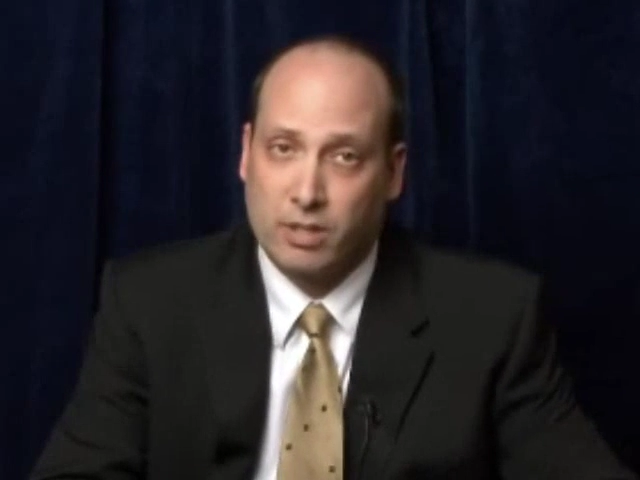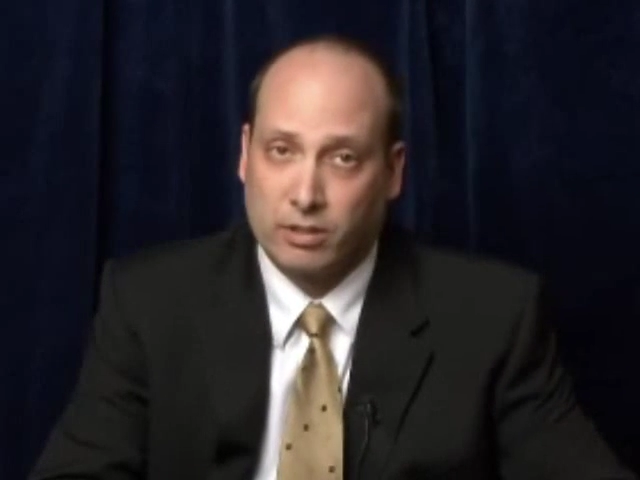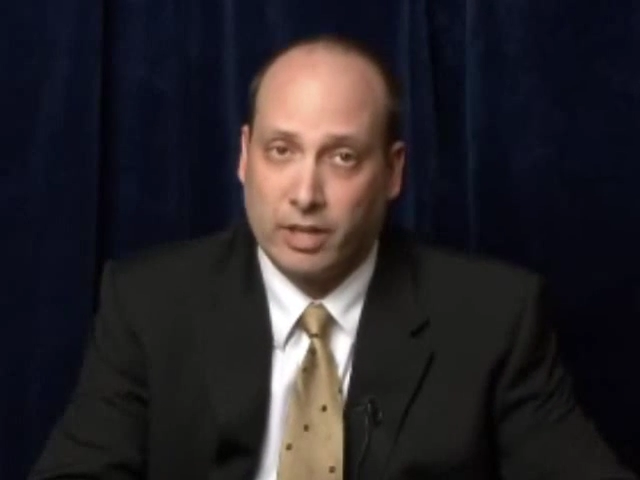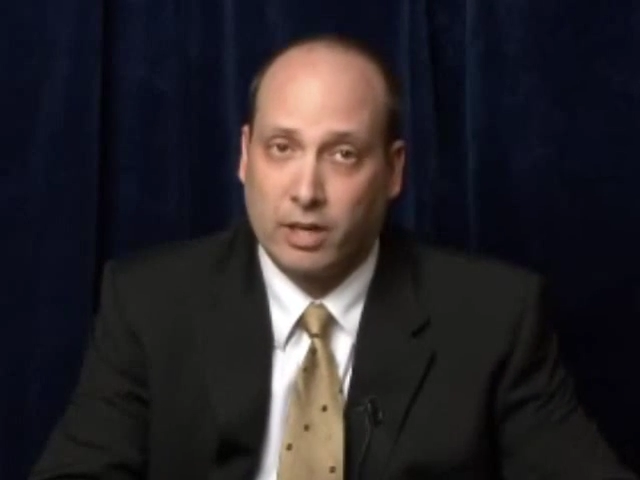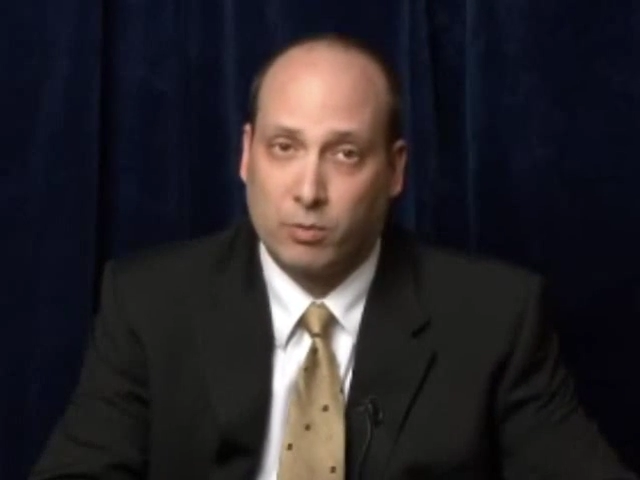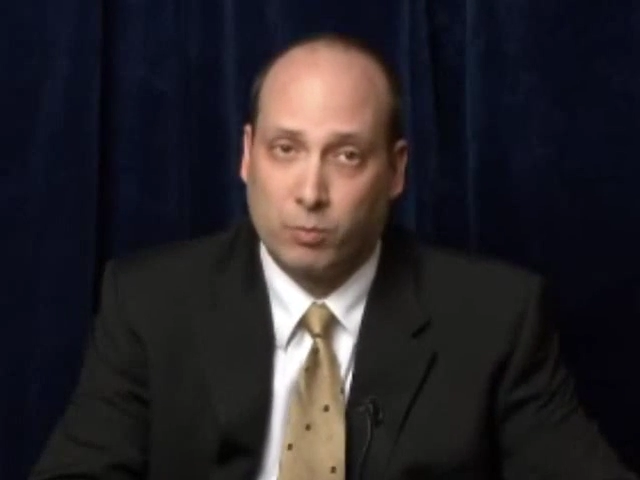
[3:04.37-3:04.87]
the
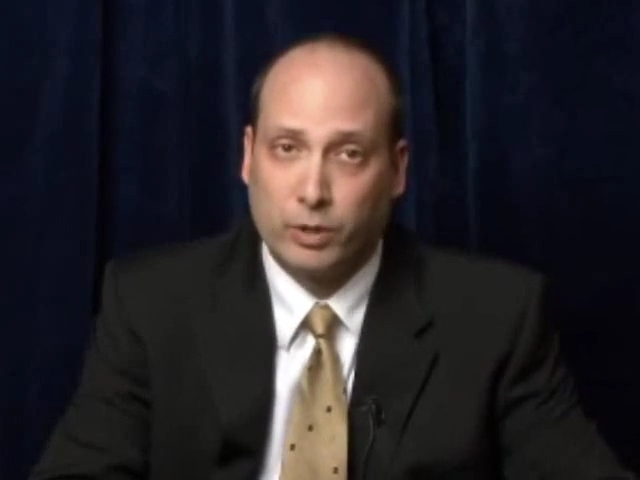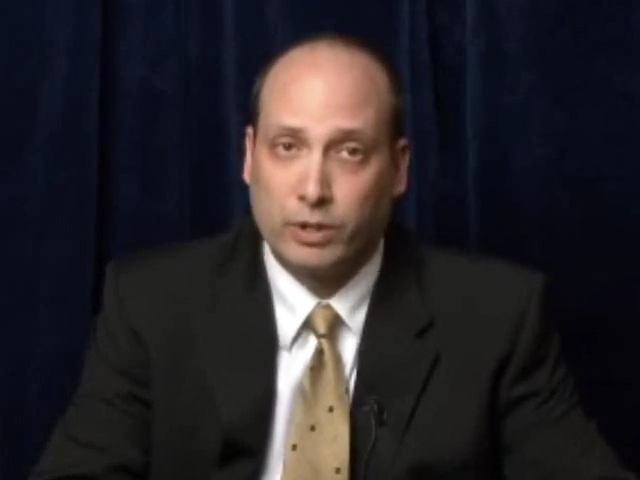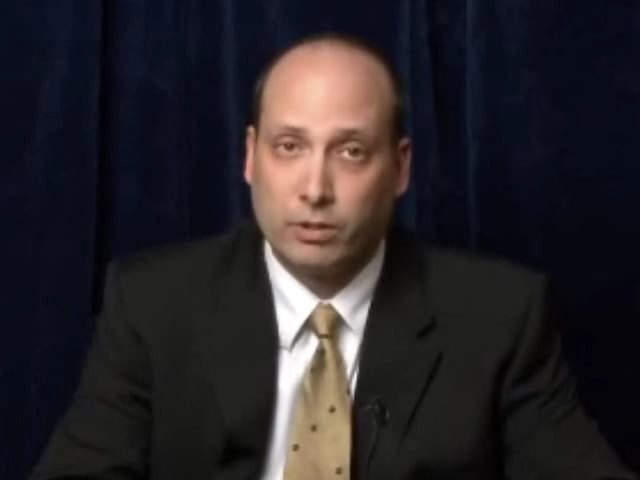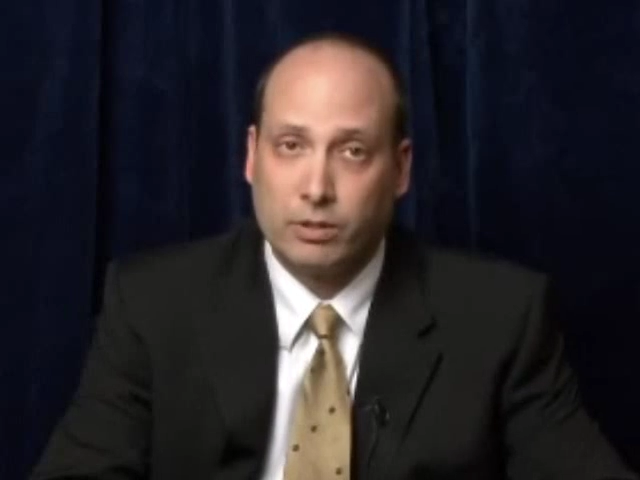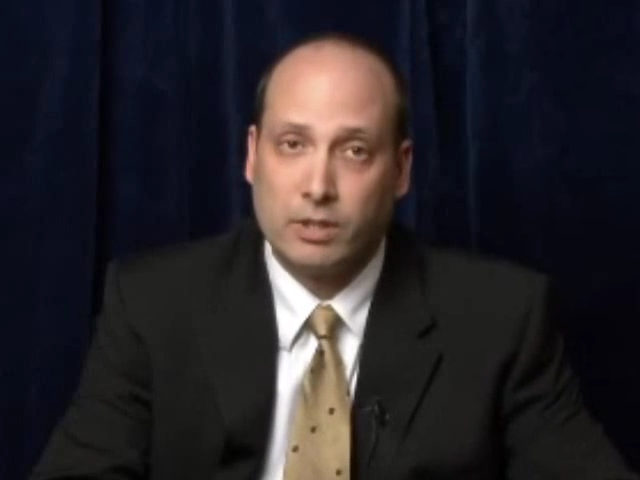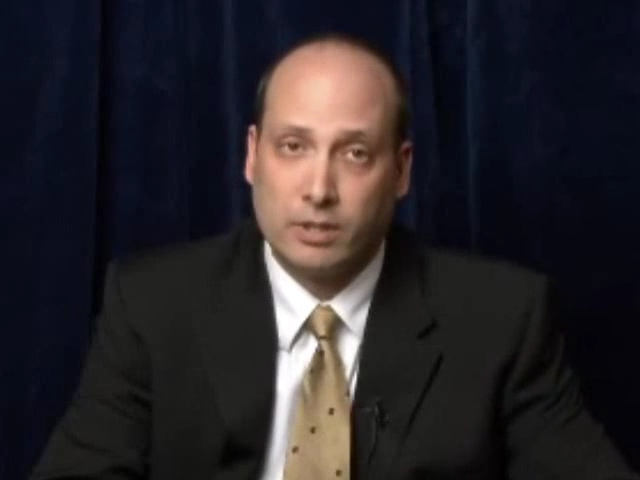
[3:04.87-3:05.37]
letter
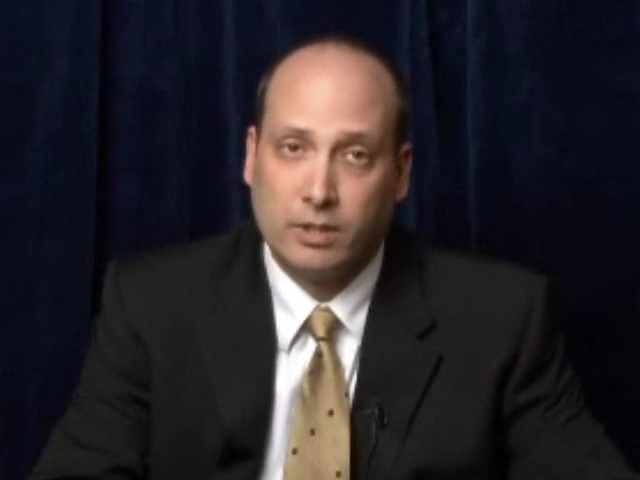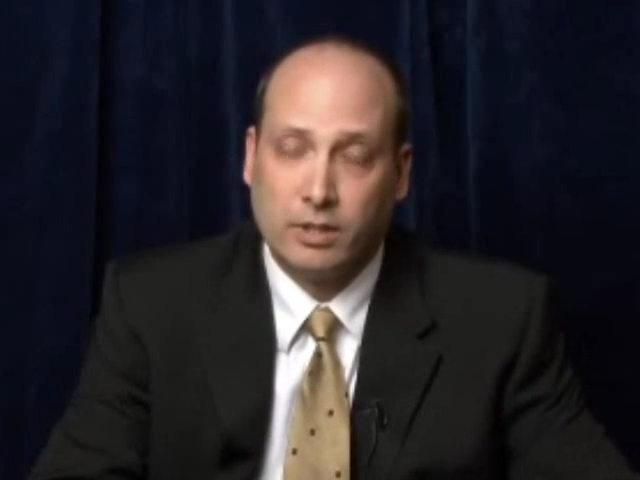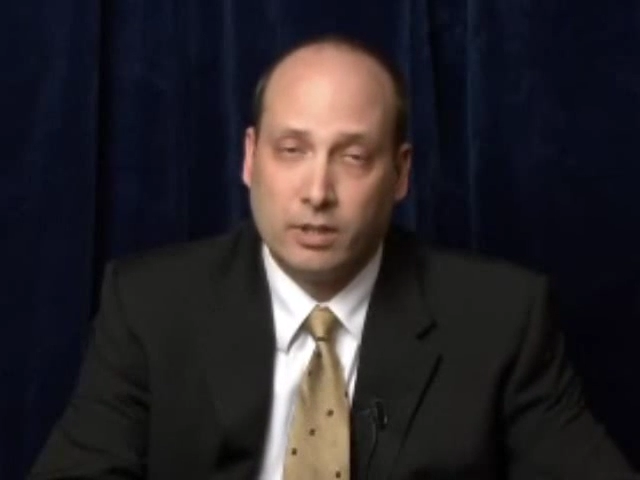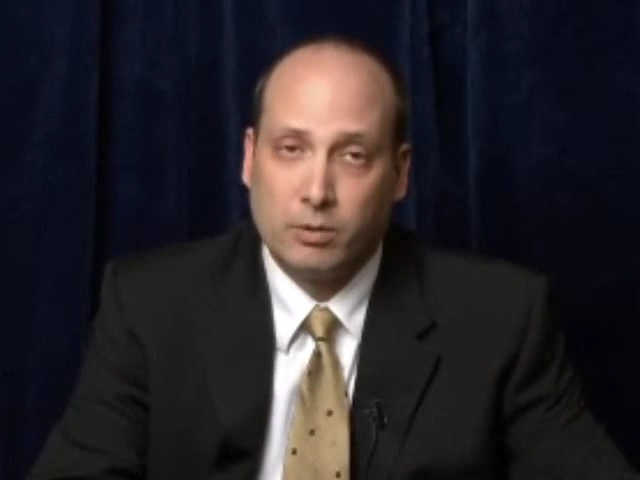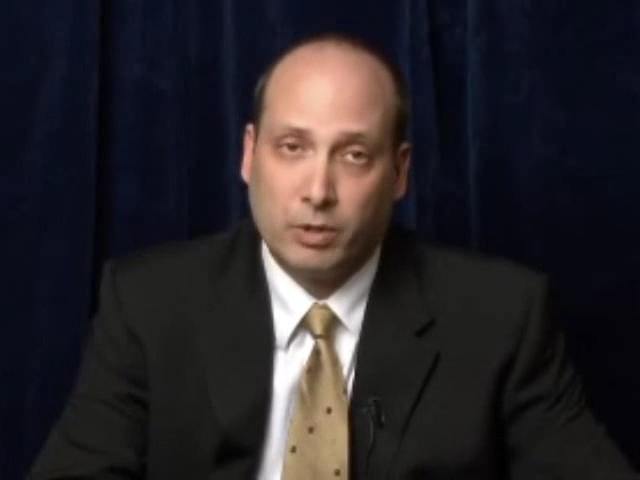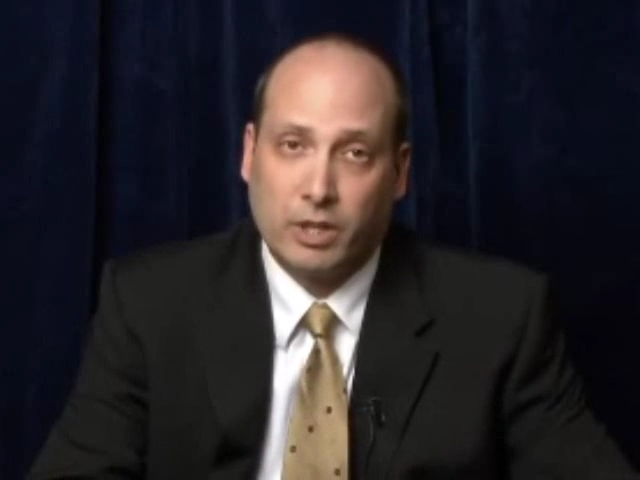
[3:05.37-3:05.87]
will
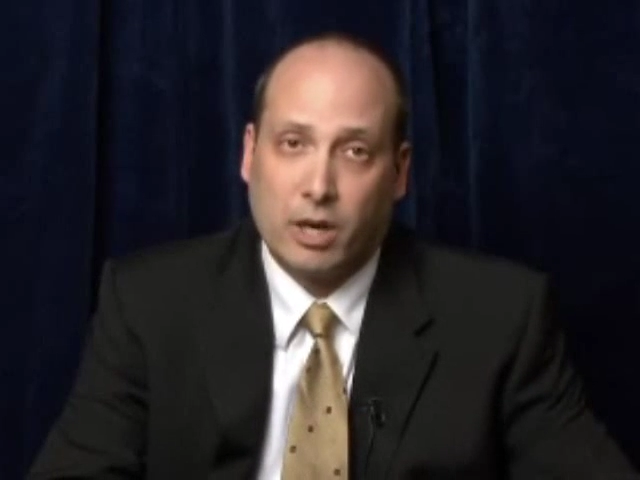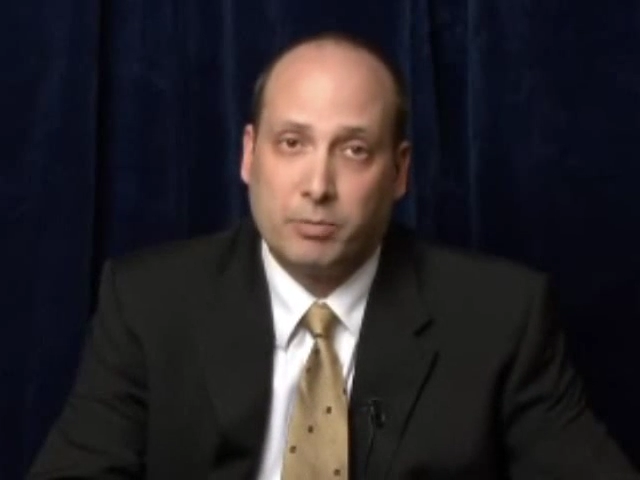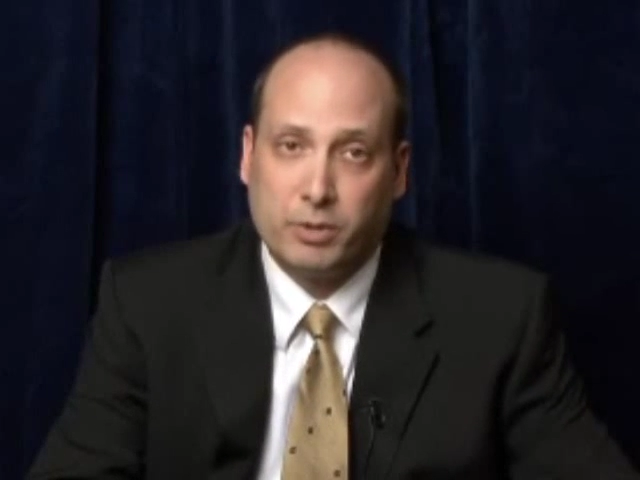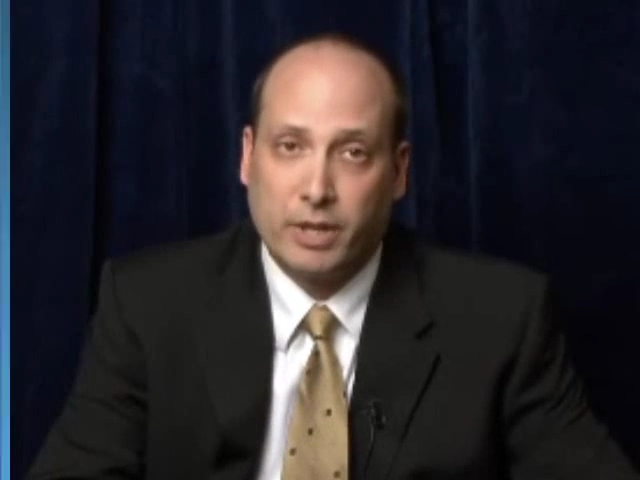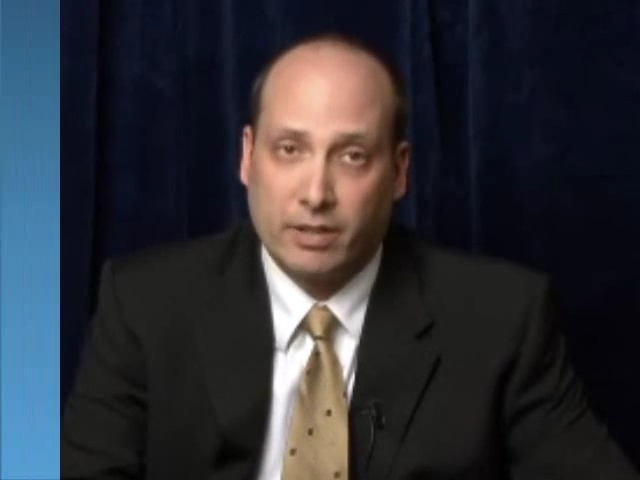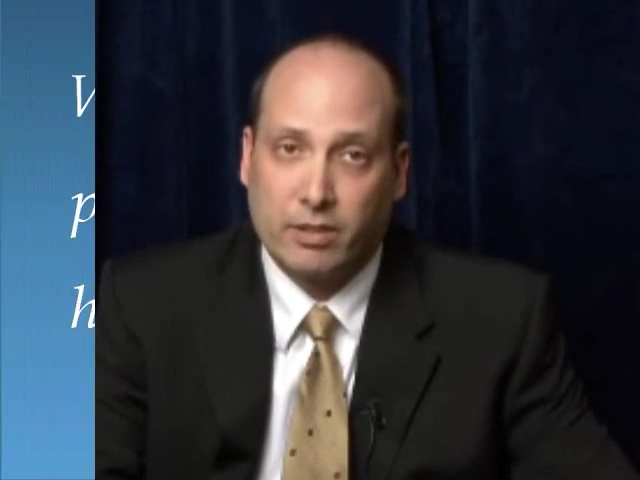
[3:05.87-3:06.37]

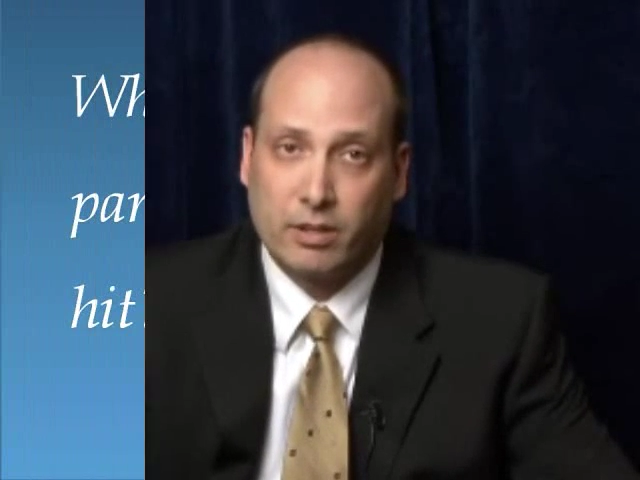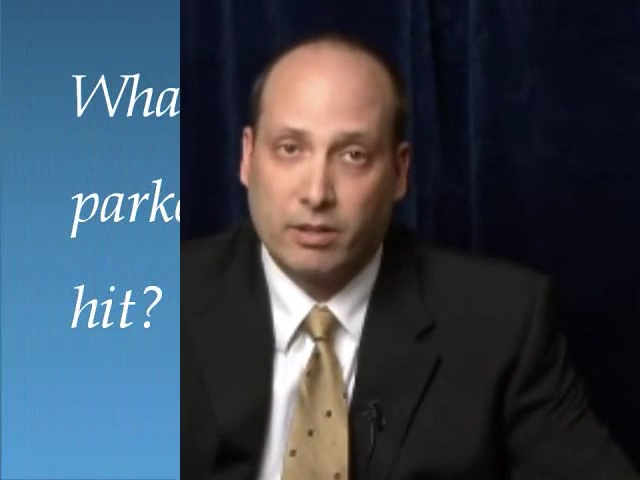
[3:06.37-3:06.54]
help you get